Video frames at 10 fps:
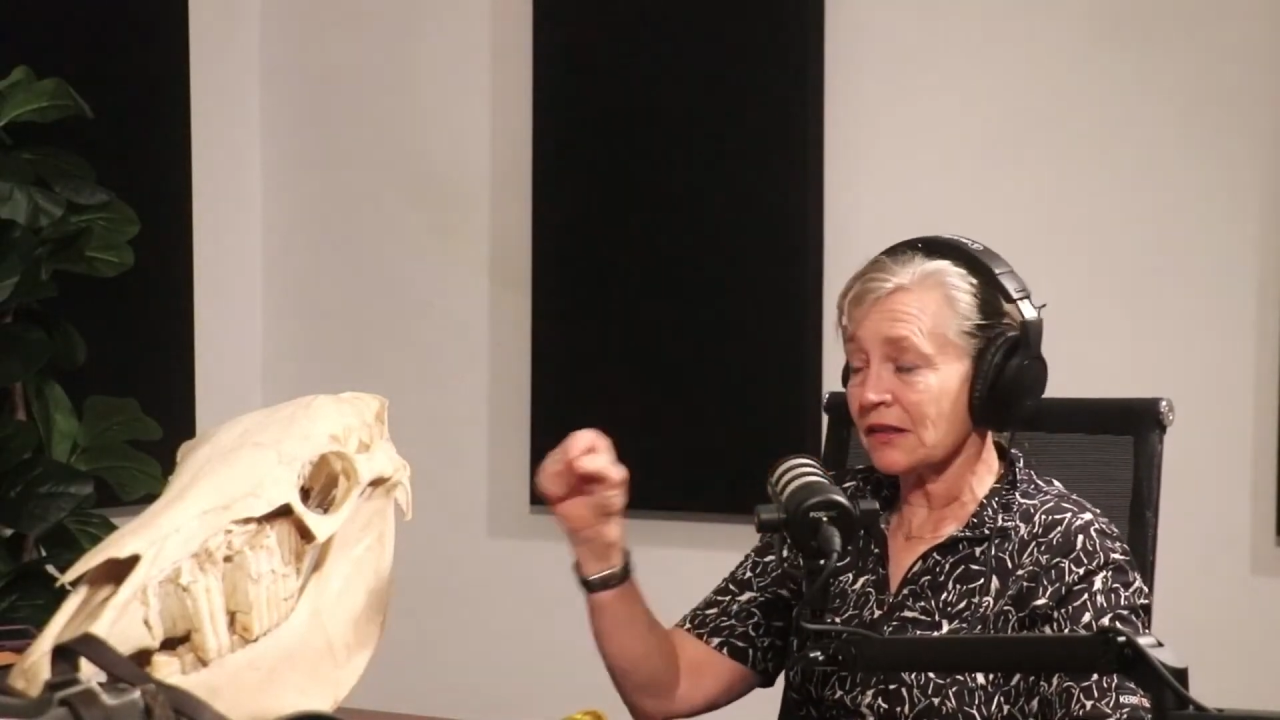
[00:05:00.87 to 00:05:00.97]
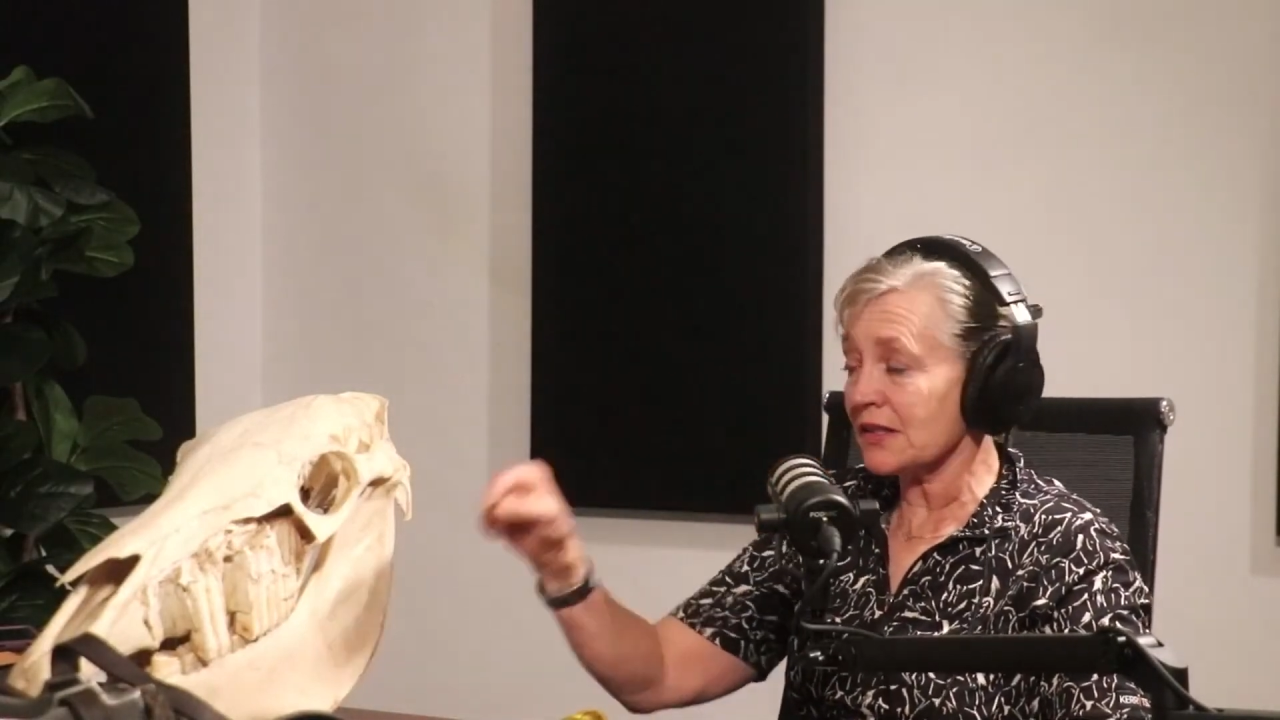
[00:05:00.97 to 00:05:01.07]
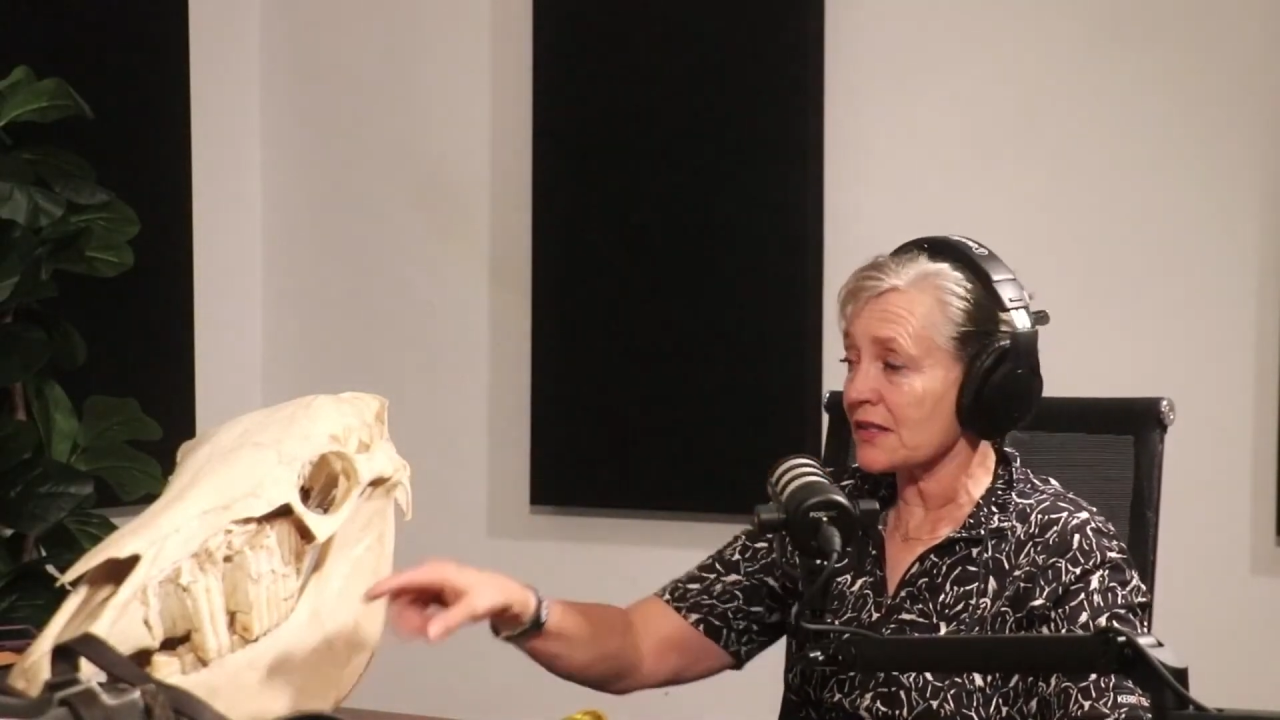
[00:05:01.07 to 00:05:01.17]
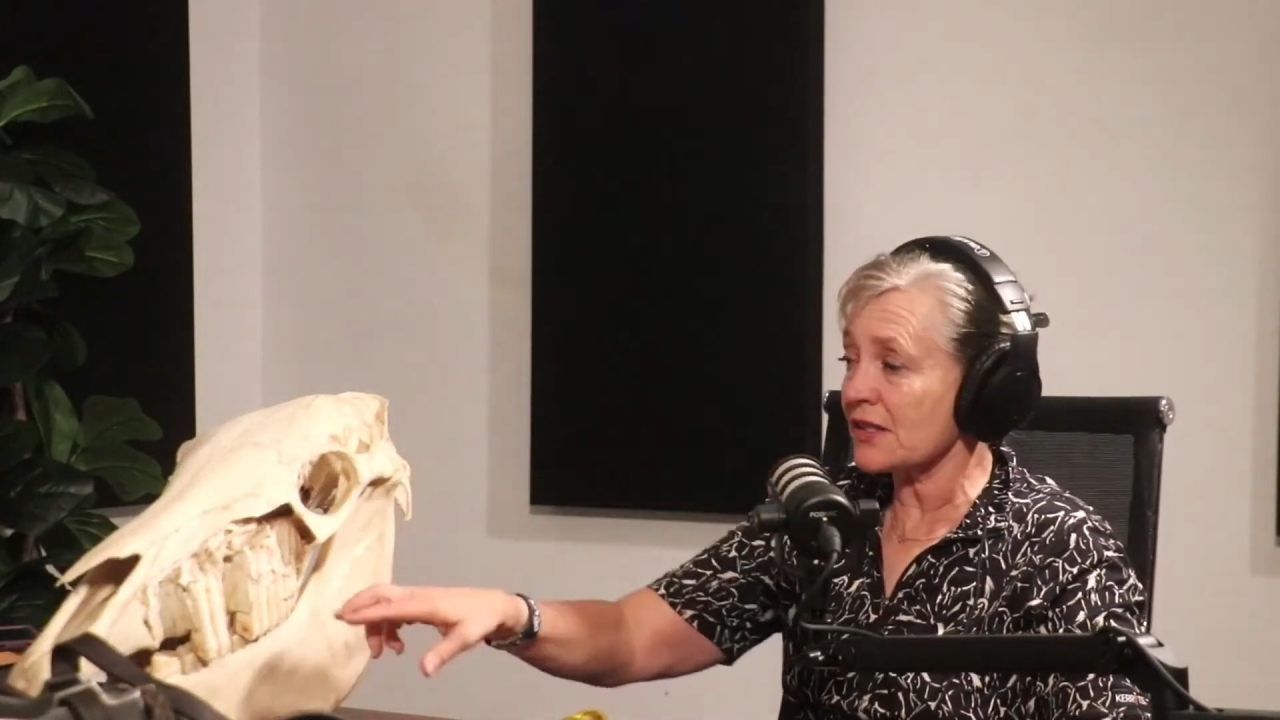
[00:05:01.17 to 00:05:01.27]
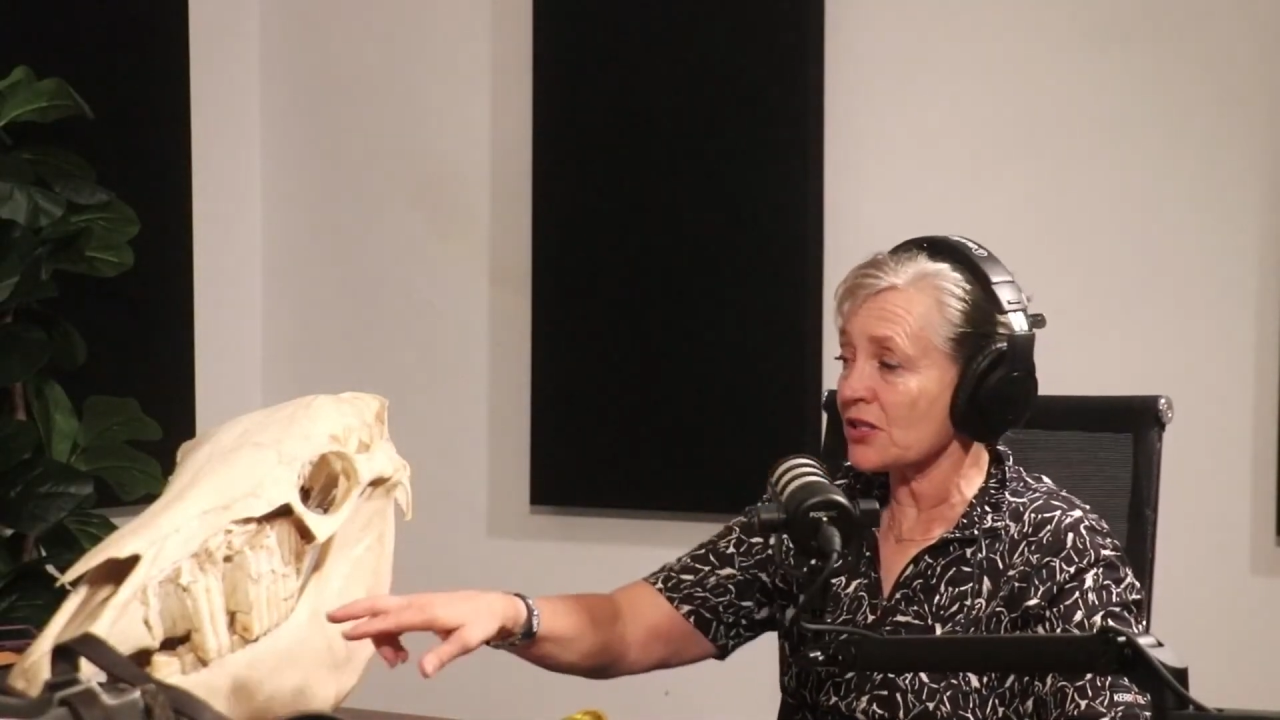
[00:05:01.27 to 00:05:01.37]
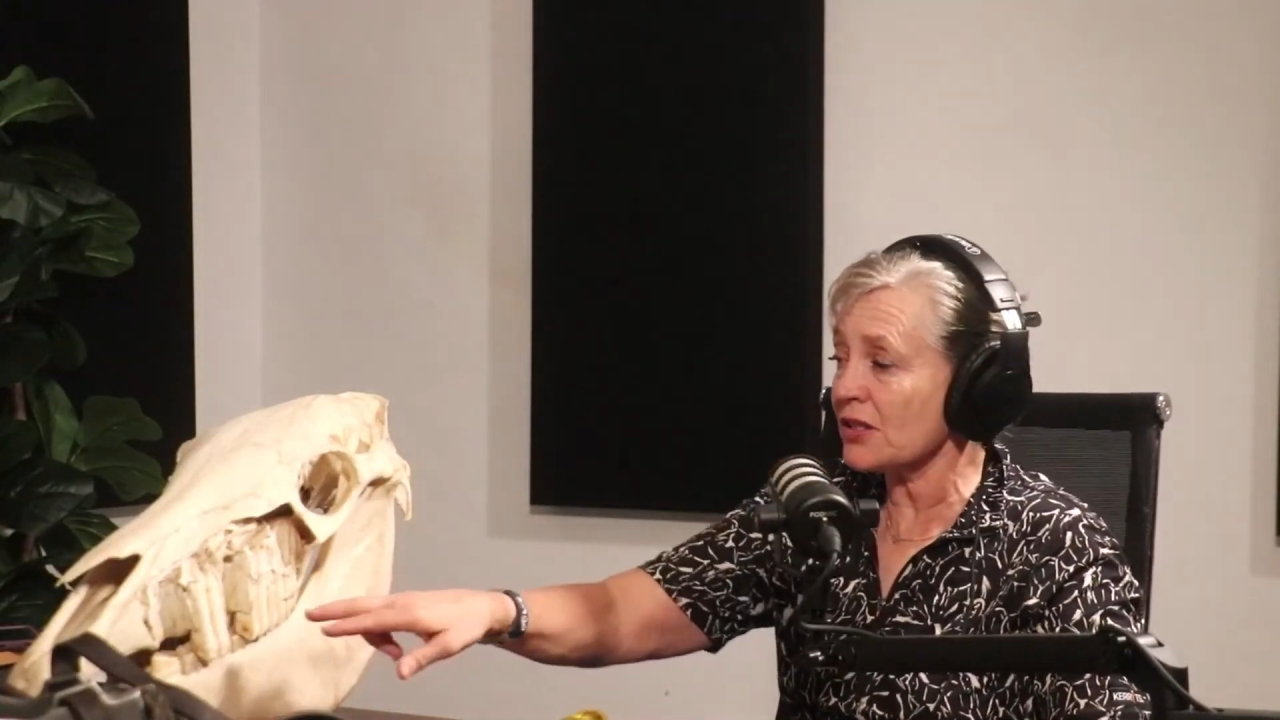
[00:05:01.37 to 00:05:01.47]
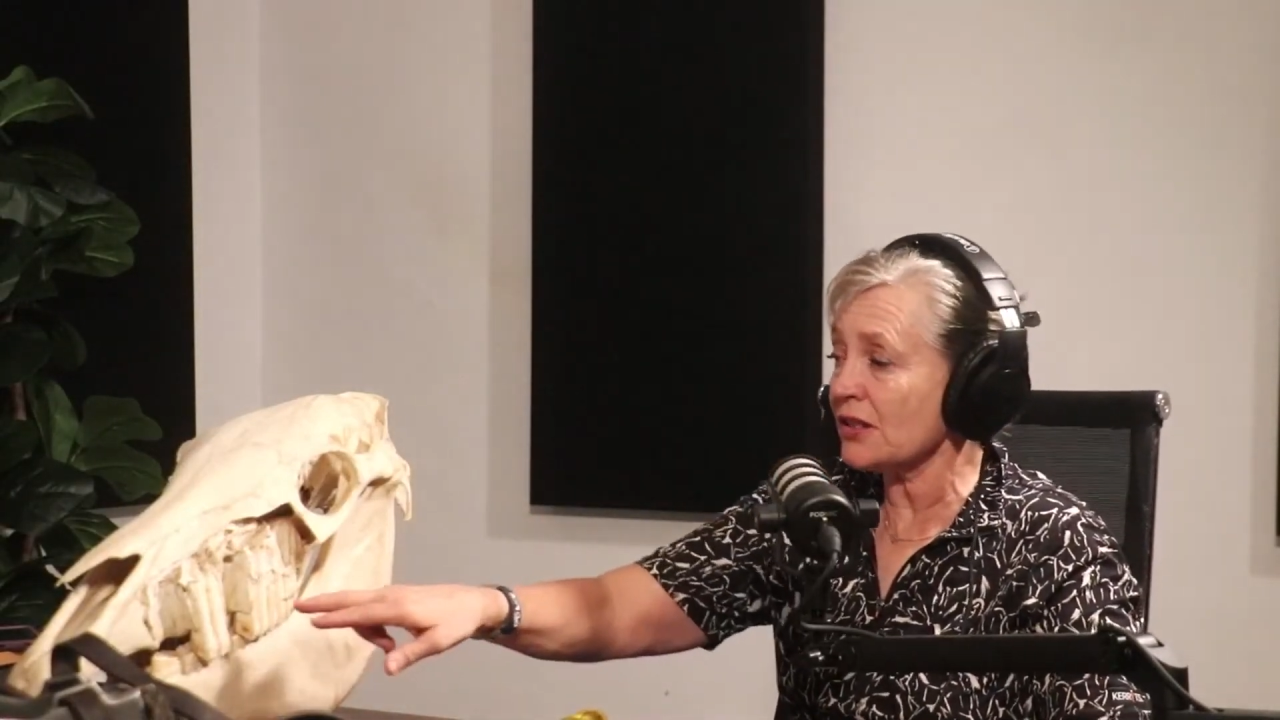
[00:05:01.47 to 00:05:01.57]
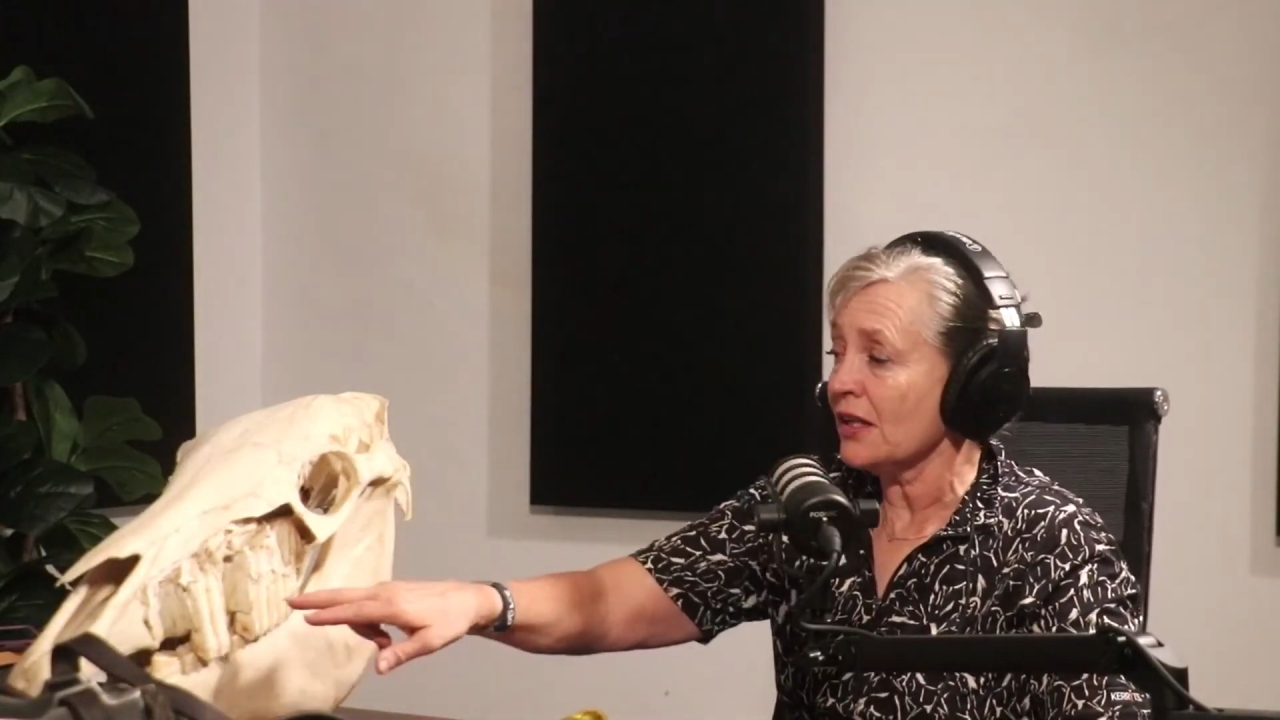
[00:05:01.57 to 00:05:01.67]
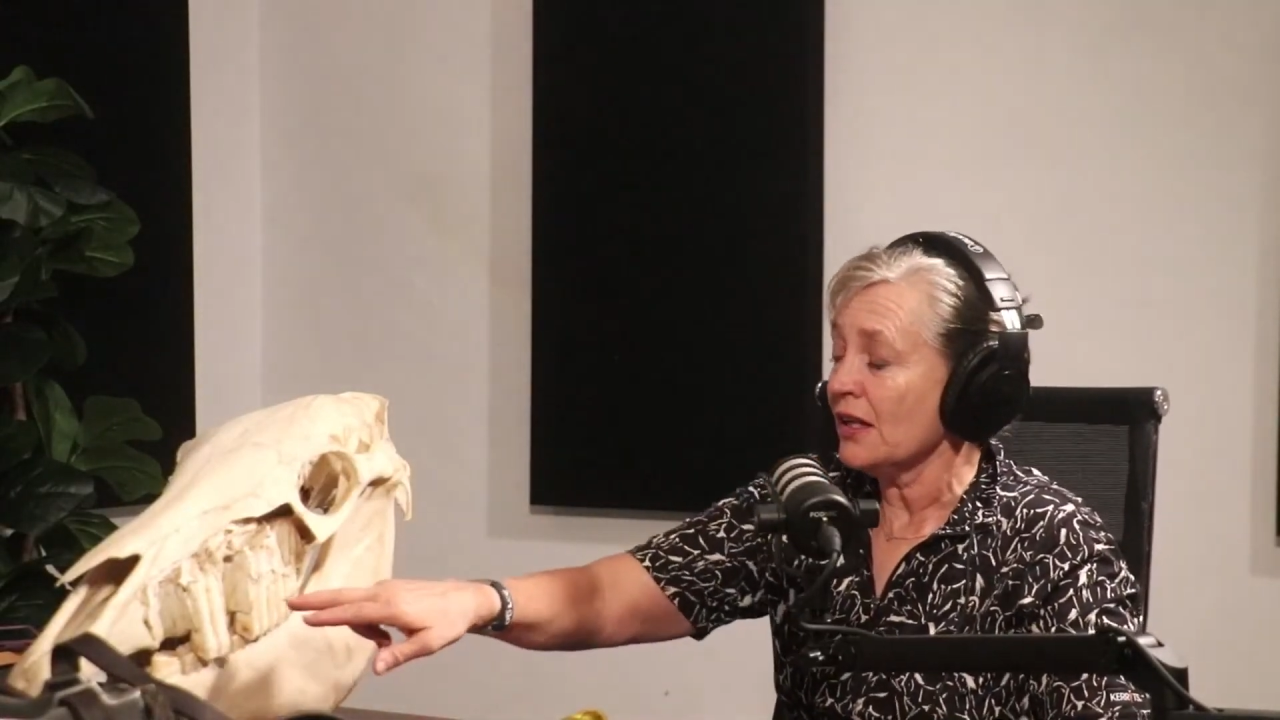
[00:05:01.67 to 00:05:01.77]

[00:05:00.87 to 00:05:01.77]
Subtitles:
incision,